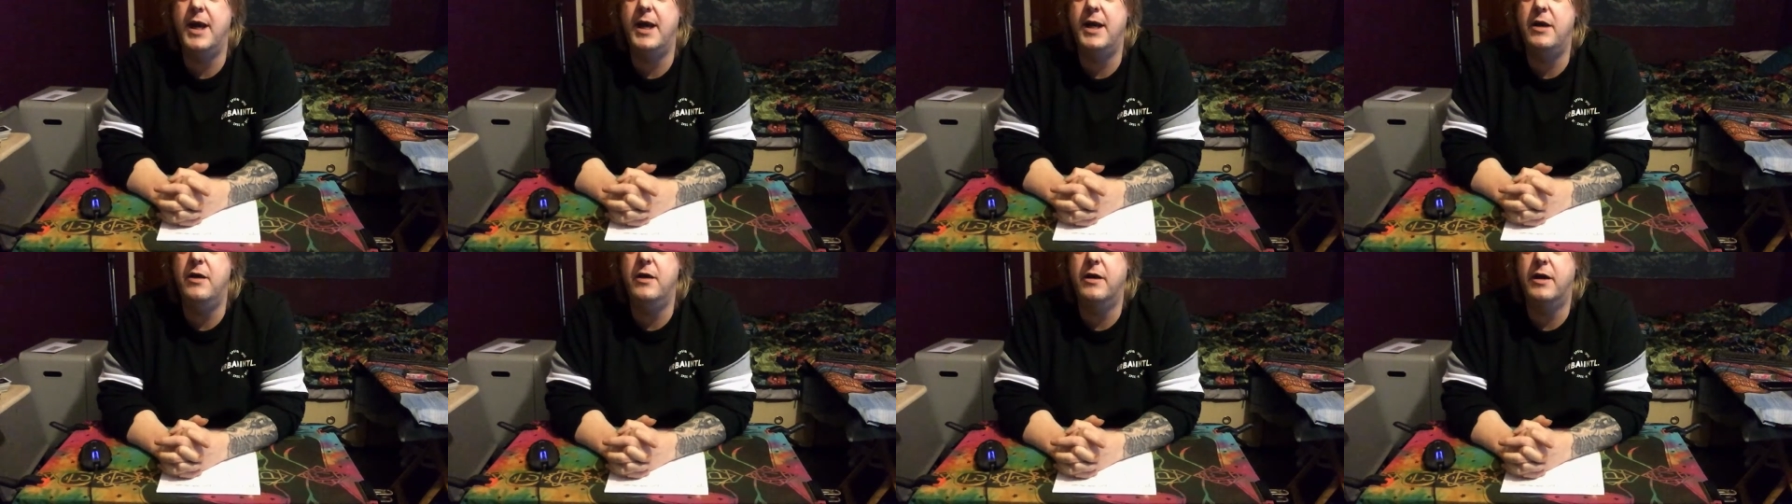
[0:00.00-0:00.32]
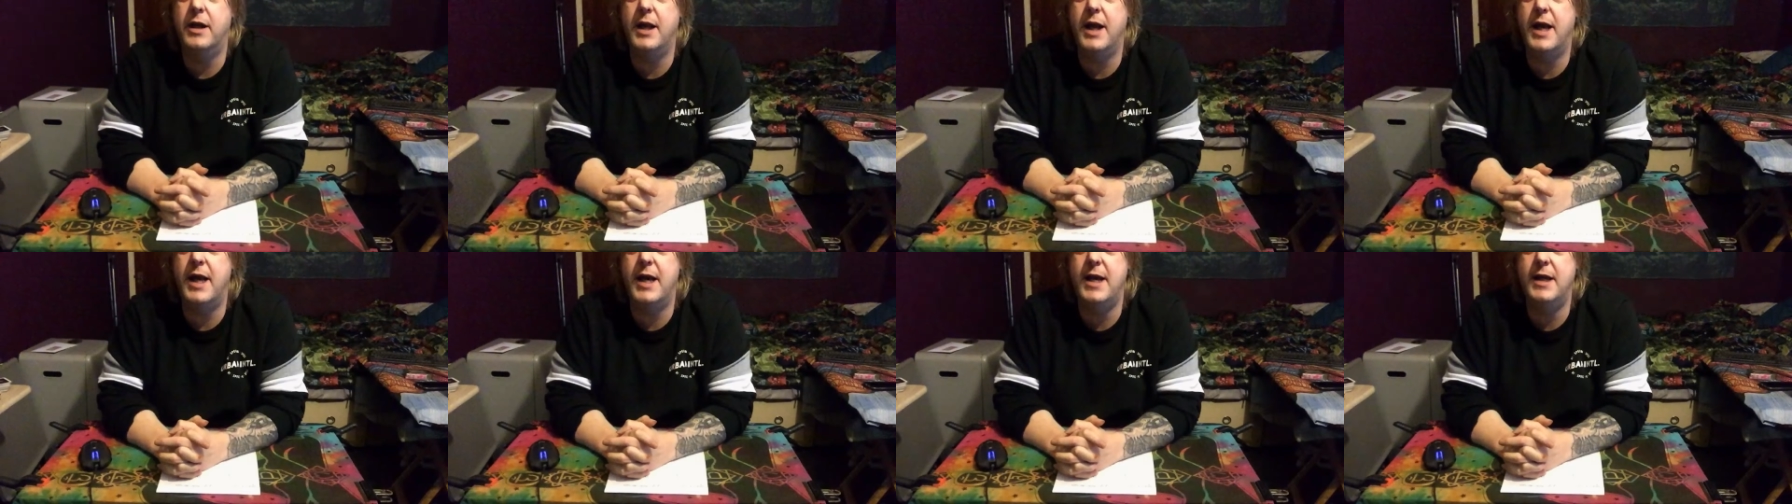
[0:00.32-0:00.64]
You're
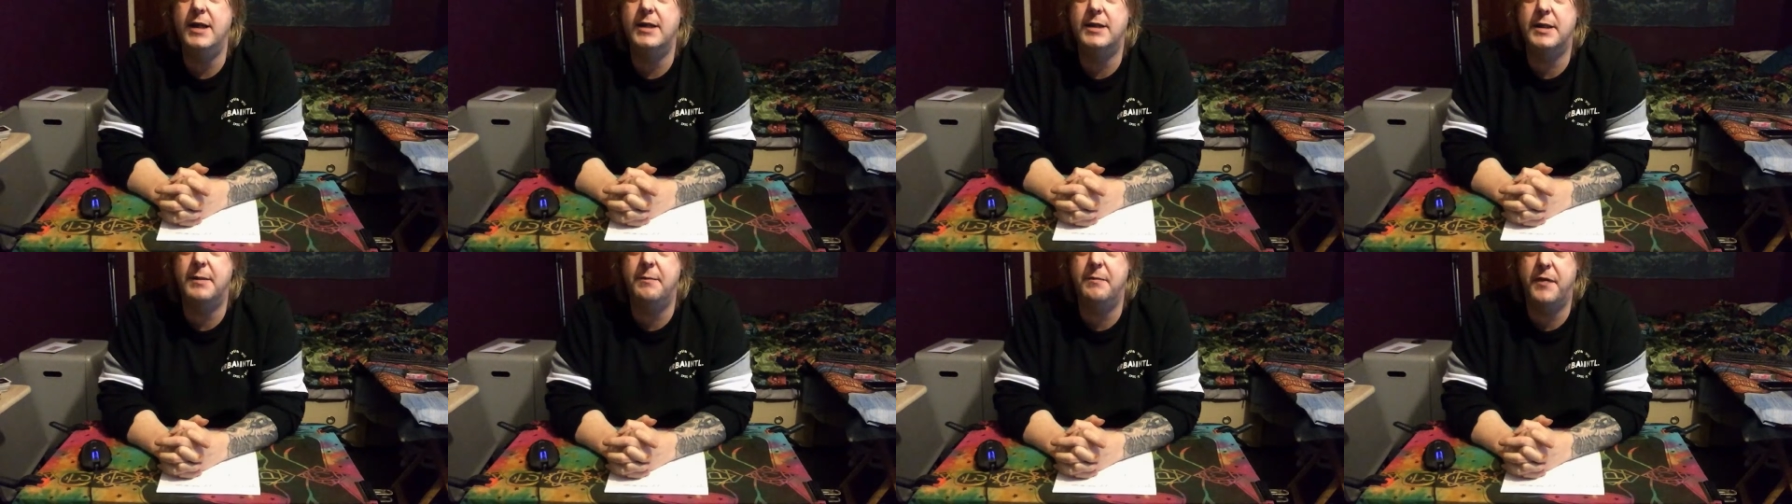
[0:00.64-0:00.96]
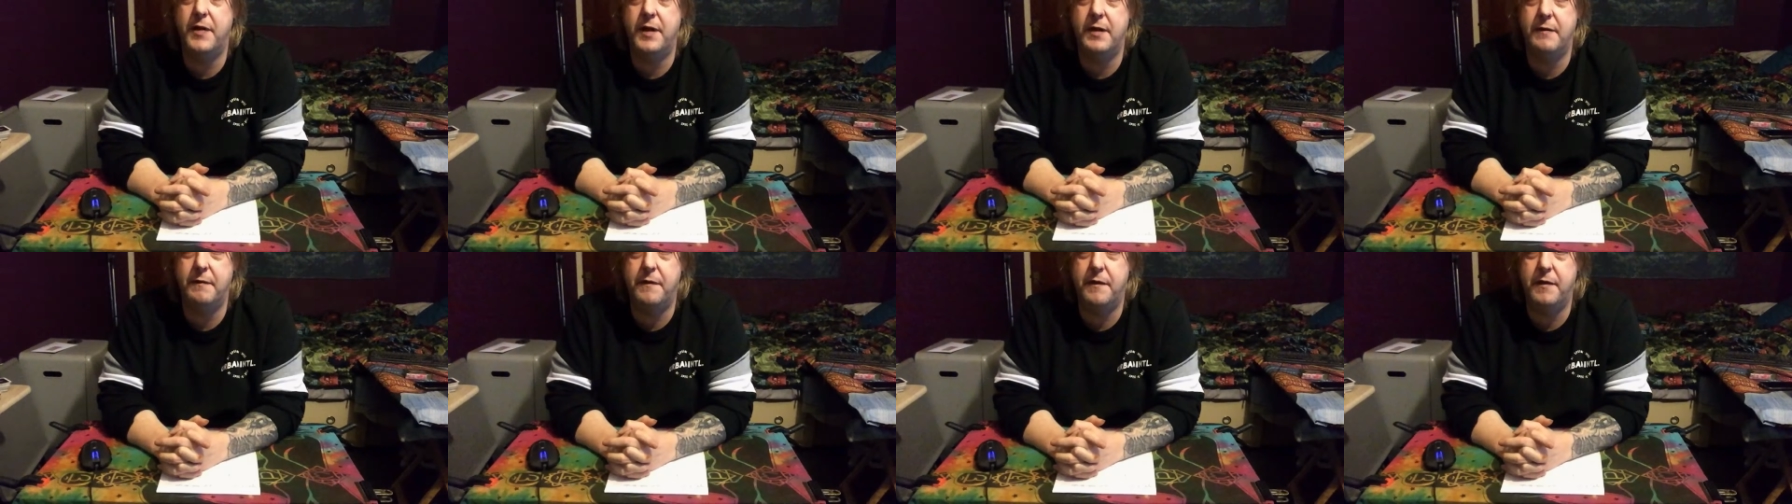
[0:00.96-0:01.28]
gonna hear
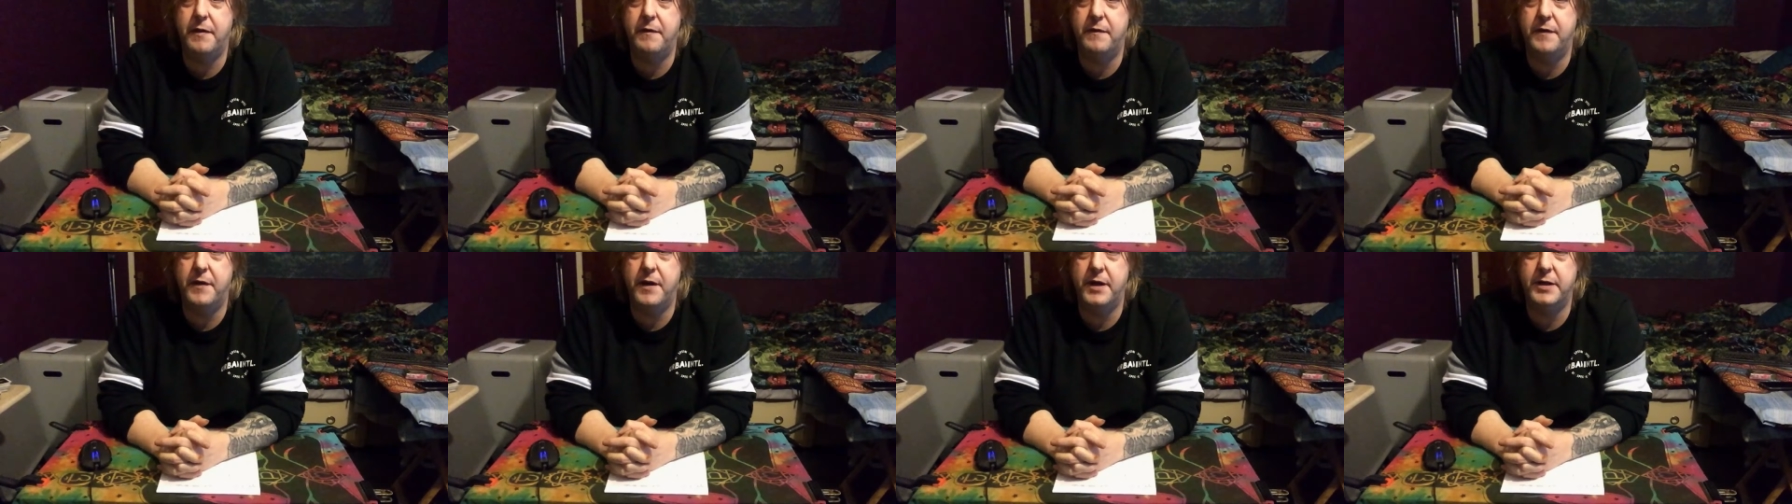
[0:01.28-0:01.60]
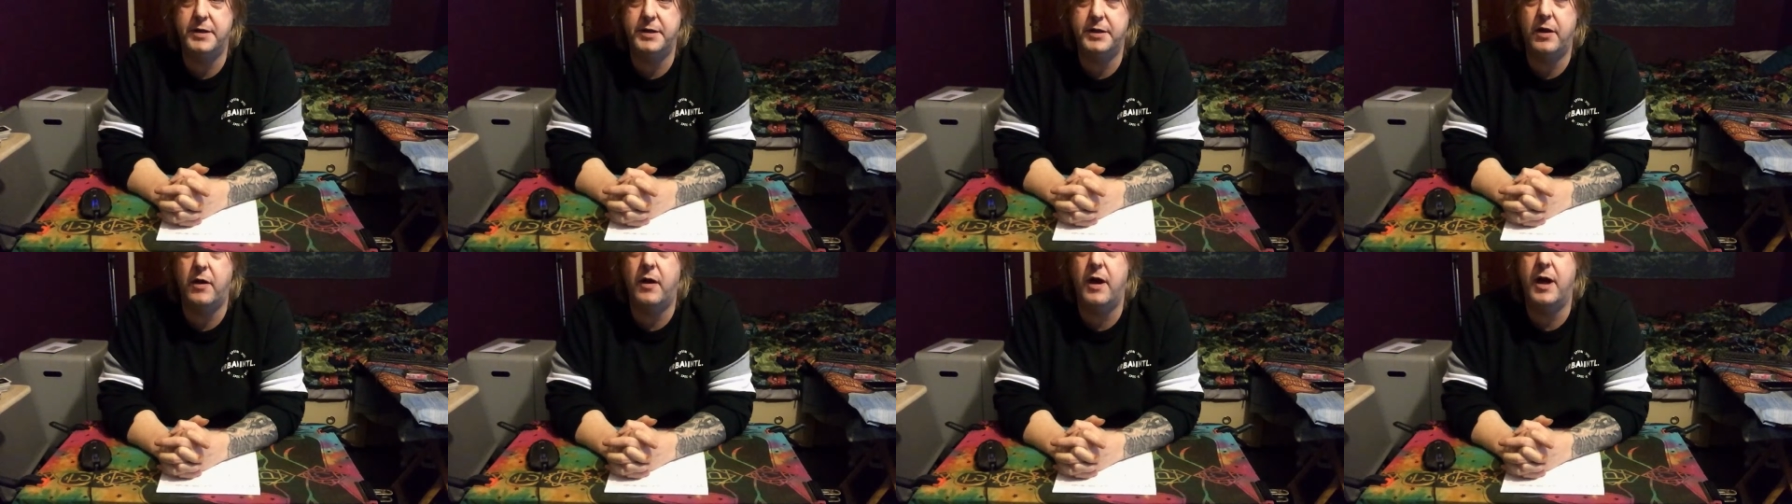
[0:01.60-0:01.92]
something for the
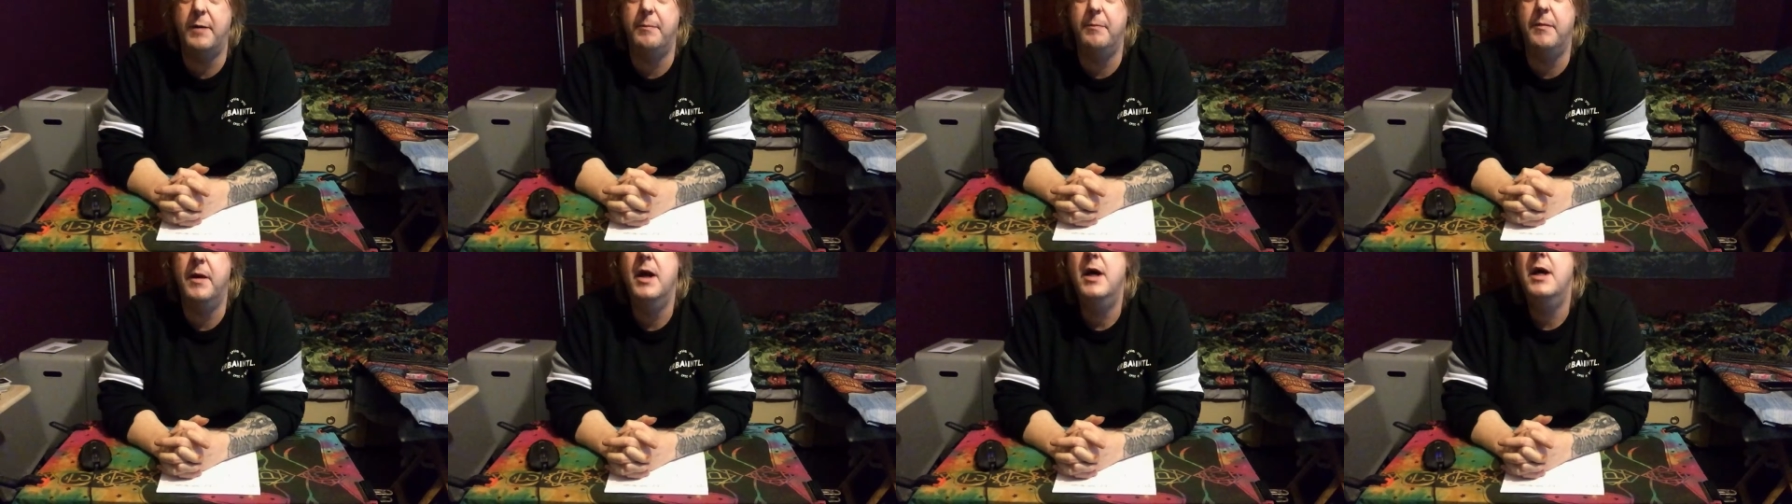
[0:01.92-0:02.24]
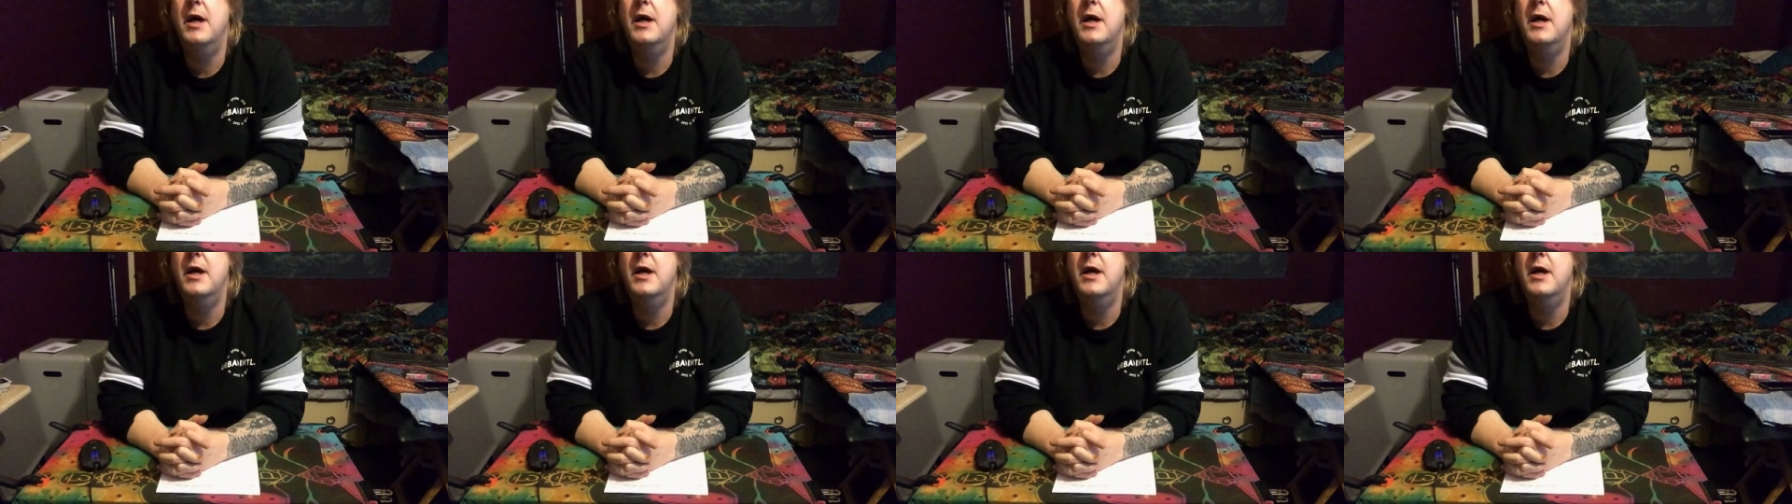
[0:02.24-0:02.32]
first time.